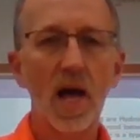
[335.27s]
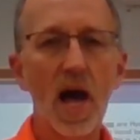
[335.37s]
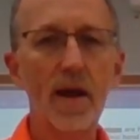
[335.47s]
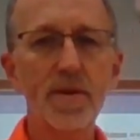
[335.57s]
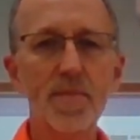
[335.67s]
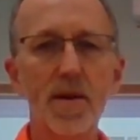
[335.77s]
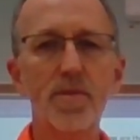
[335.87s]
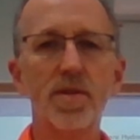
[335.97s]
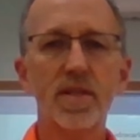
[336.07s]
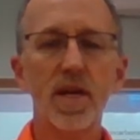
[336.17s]
I
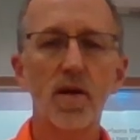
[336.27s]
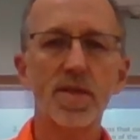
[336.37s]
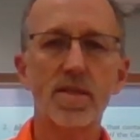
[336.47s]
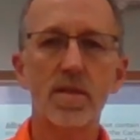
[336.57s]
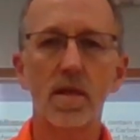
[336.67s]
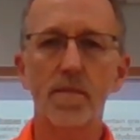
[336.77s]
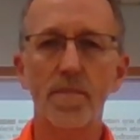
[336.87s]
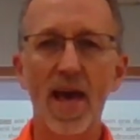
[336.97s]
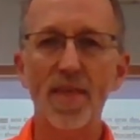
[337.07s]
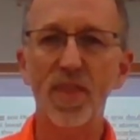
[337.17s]
remember that there was
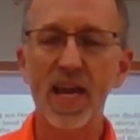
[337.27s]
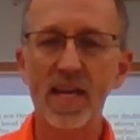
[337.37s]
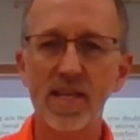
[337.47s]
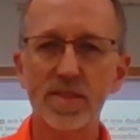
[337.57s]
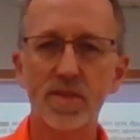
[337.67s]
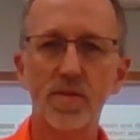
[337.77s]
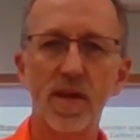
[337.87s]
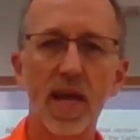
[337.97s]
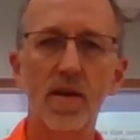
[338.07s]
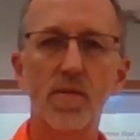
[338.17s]
methane
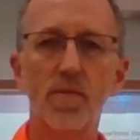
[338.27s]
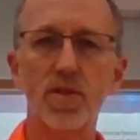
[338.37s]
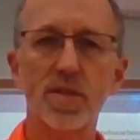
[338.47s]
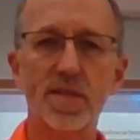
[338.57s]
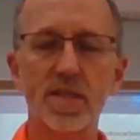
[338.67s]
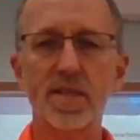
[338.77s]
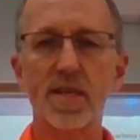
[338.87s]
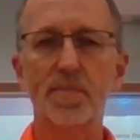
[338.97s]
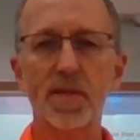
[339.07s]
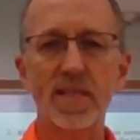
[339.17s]
yesterday, which is the
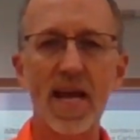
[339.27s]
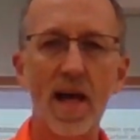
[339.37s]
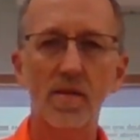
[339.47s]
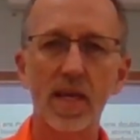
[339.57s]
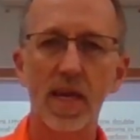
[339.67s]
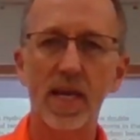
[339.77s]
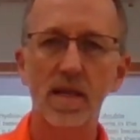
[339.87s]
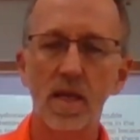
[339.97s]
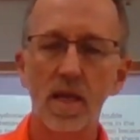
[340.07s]
simplest alkane,